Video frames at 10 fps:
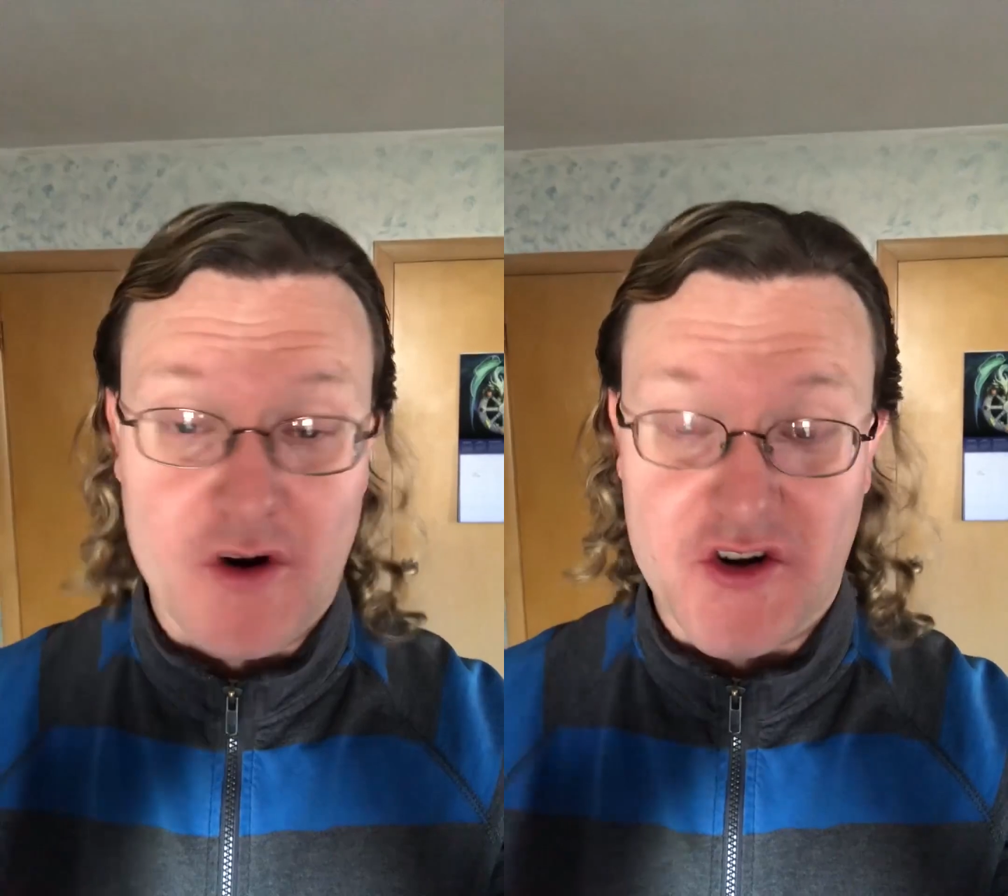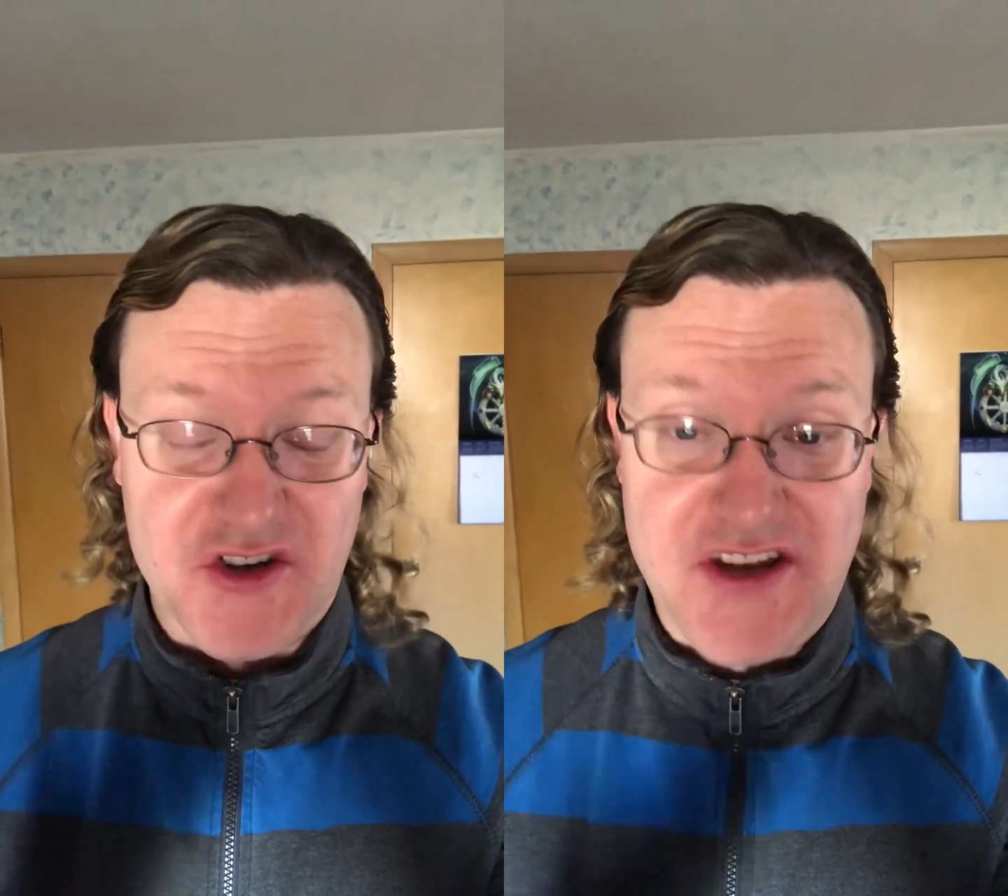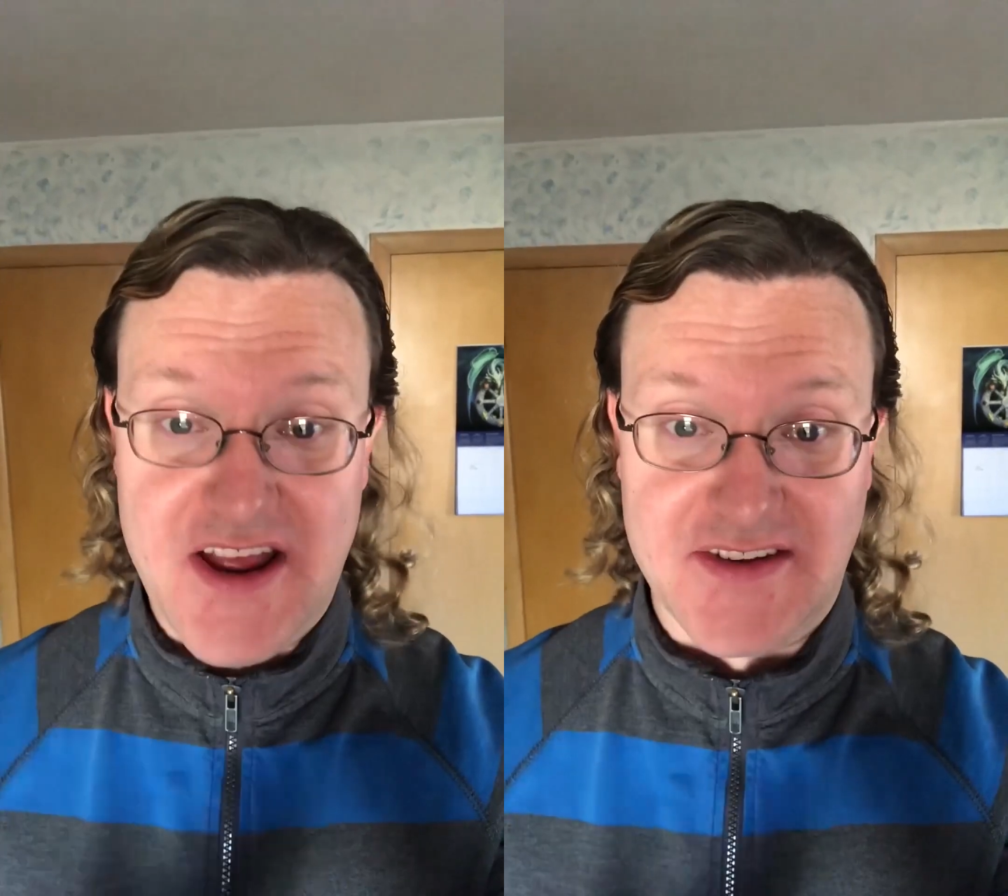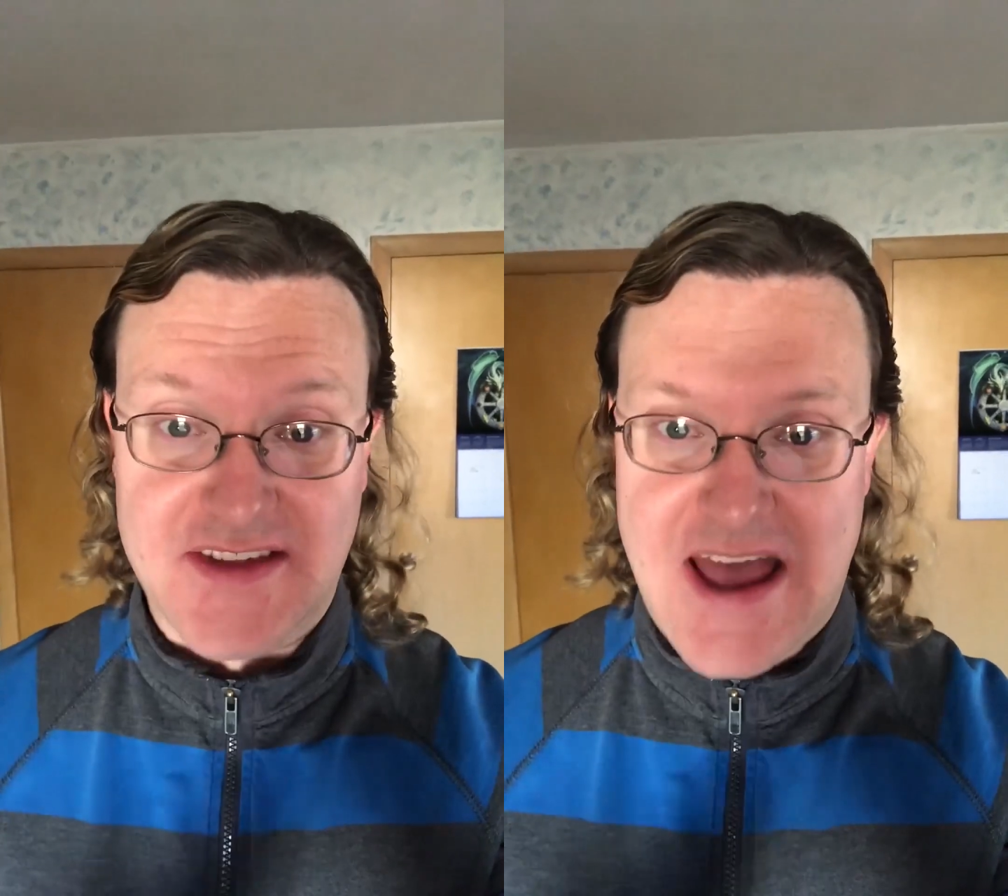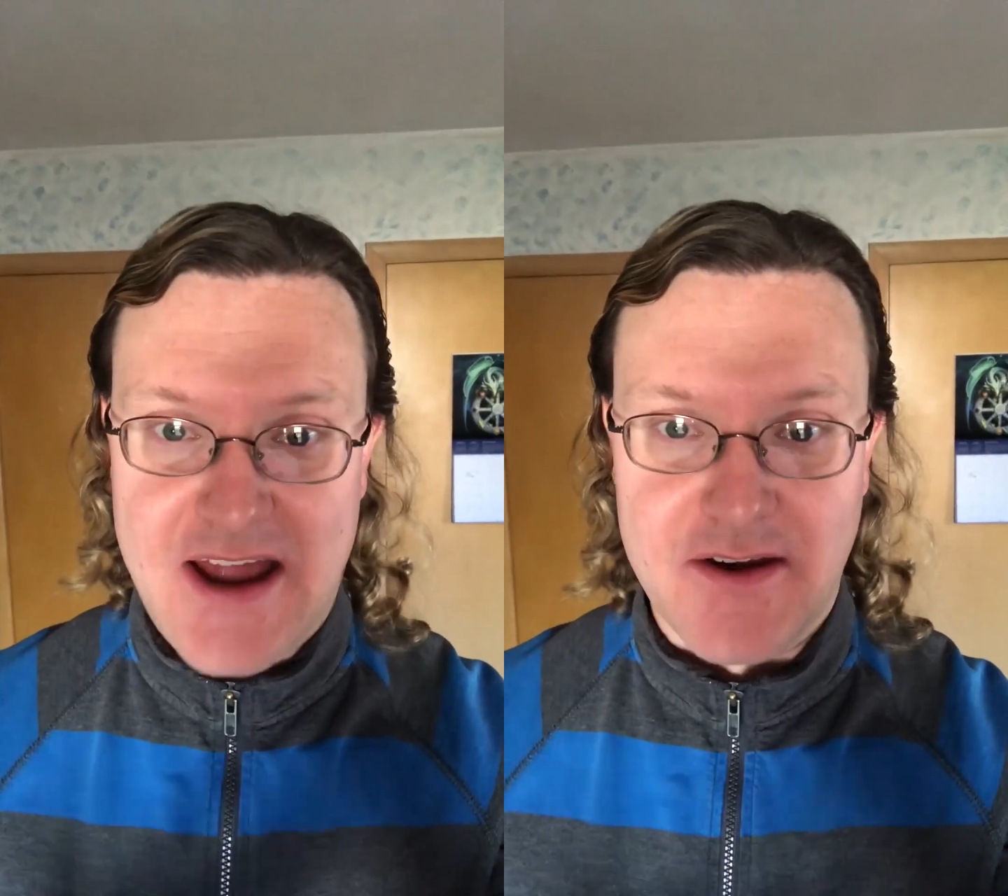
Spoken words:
understands that,